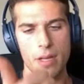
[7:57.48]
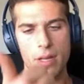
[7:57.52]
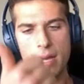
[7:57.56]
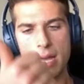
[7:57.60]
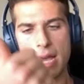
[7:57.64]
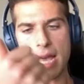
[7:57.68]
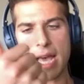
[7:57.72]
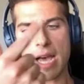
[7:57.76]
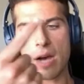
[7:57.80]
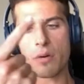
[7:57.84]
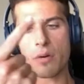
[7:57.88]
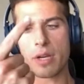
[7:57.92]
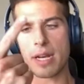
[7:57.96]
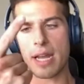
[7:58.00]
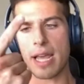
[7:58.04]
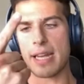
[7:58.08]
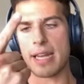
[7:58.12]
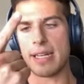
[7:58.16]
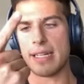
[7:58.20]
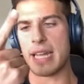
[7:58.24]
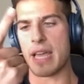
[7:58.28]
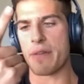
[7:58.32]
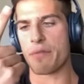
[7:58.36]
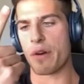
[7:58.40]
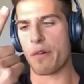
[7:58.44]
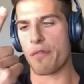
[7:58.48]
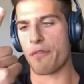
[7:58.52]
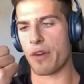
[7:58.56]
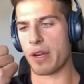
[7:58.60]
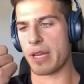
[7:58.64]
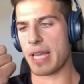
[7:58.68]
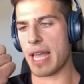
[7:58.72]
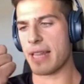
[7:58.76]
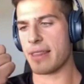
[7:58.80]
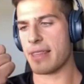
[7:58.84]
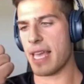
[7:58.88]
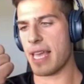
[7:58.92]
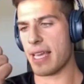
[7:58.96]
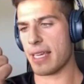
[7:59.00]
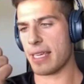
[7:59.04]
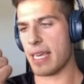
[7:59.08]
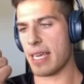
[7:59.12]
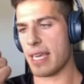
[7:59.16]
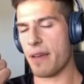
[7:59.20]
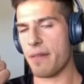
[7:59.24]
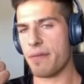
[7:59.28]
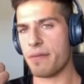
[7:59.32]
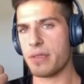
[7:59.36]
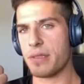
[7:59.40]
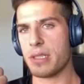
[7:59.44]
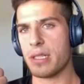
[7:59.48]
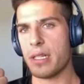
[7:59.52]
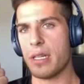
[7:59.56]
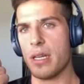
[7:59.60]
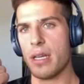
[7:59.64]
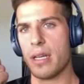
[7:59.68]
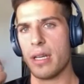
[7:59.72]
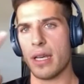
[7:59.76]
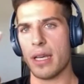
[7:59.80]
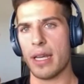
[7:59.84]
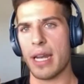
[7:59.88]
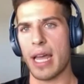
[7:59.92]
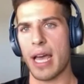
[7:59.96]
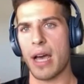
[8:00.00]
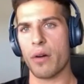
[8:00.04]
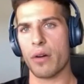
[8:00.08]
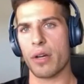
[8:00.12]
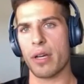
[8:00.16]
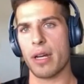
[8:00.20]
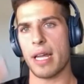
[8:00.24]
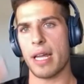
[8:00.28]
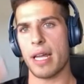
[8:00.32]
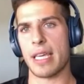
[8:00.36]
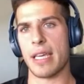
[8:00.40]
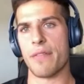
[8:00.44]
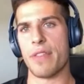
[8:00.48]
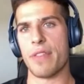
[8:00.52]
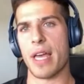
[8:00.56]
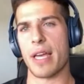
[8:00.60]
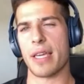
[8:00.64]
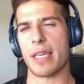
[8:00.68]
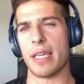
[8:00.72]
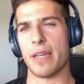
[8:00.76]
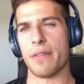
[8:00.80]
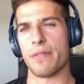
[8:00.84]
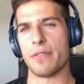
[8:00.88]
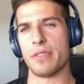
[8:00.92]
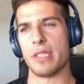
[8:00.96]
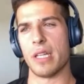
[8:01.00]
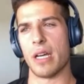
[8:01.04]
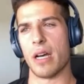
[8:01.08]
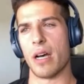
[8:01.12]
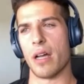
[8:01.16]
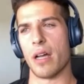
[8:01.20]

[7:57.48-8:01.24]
How can I never forget that gift? And how can I give that gift to